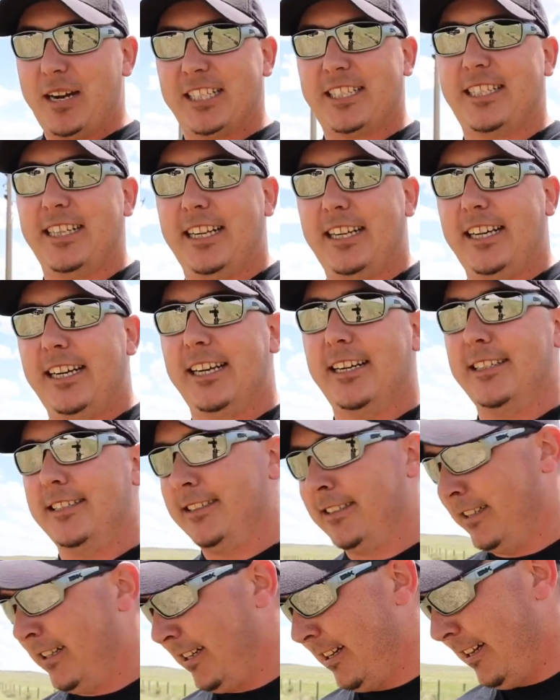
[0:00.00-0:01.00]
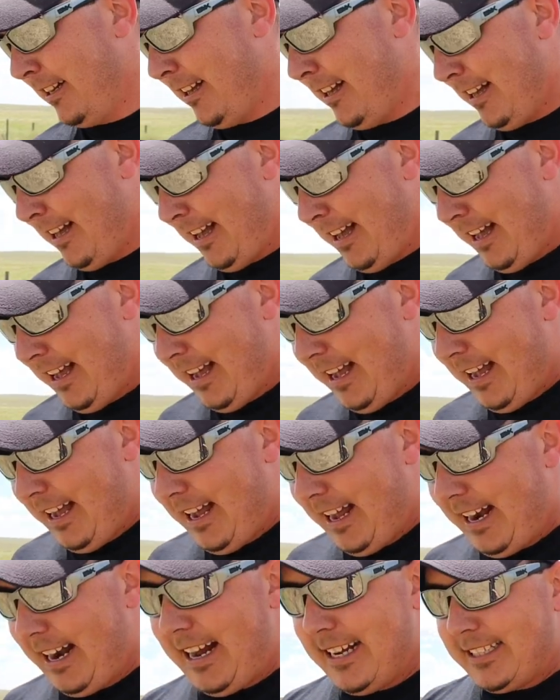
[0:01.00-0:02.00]
CDL.
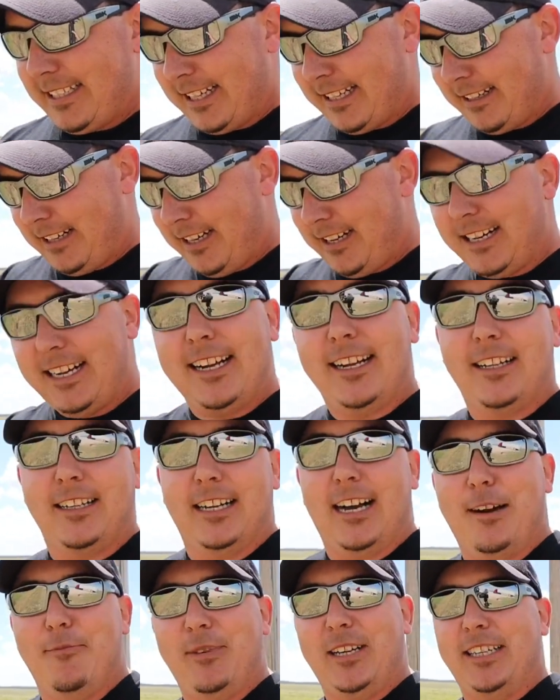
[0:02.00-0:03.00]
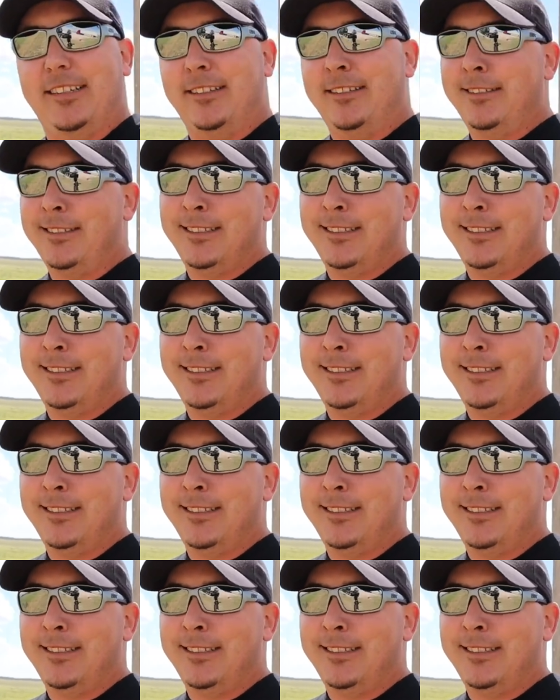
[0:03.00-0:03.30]
And I said, oh hell, I mean,